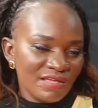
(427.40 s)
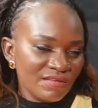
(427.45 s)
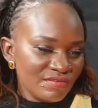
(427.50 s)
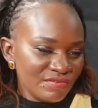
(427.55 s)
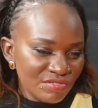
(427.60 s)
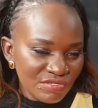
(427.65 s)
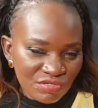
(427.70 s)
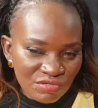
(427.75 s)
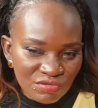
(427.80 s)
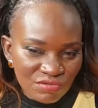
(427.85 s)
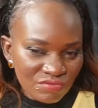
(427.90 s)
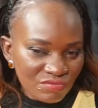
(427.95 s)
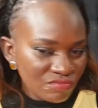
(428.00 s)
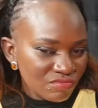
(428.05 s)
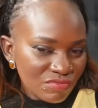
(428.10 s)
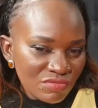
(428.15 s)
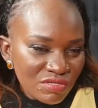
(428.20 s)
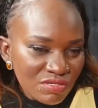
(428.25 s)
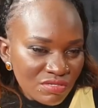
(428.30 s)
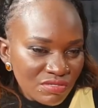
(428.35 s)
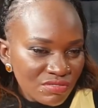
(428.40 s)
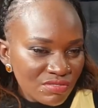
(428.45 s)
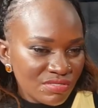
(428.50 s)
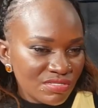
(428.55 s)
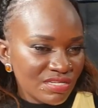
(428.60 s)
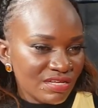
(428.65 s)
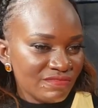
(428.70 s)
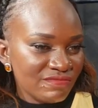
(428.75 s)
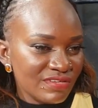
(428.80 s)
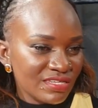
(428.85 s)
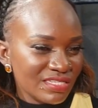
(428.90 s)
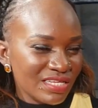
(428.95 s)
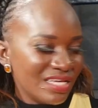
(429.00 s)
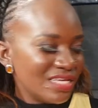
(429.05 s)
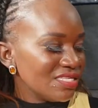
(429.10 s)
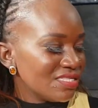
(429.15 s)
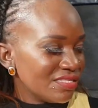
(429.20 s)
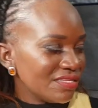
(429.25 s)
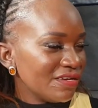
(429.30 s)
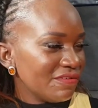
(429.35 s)
and, you know, stuff like that.
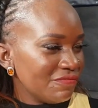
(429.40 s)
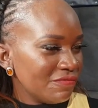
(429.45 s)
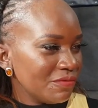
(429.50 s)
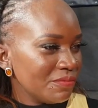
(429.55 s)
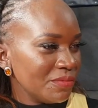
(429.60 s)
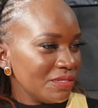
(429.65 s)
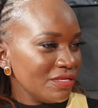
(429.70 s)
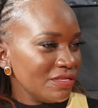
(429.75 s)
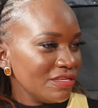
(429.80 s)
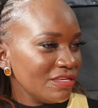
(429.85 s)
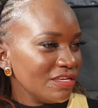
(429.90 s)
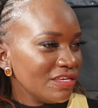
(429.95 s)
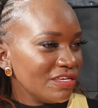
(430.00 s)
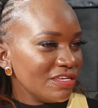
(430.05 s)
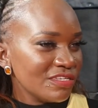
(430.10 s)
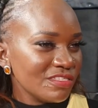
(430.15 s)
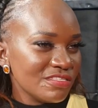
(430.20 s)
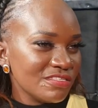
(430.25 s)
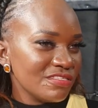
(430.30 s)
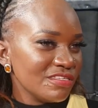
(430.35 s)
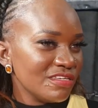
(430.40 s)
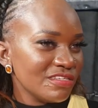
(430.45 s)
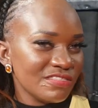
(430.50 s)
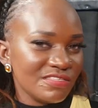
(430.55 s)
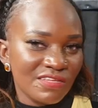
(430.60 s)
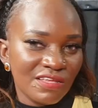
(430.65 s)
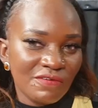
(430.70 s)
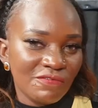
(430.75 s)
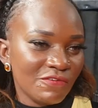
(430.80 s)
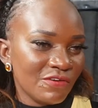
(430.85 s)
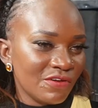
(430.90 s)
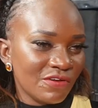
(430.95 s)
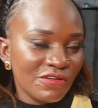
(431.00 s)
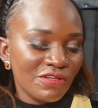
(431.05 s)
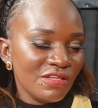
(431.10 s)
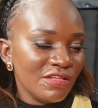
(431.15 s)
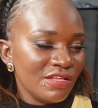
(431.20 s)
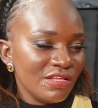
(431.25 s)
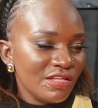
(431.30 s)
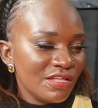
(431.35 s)
He's there for me. He has he has never
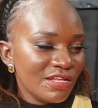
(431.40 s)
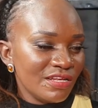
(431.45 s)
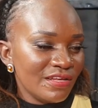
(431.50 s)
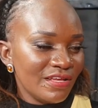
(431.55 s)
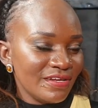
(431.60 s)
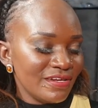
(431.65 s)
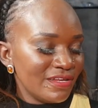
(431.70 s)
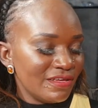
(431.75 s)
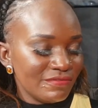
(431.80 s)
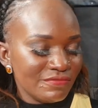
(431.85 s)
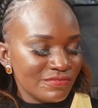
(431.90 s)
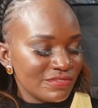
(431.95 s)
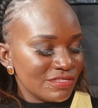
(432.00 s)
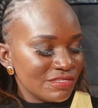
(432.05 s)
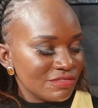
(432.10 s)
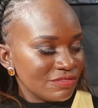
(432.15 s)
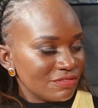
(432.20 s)
like left.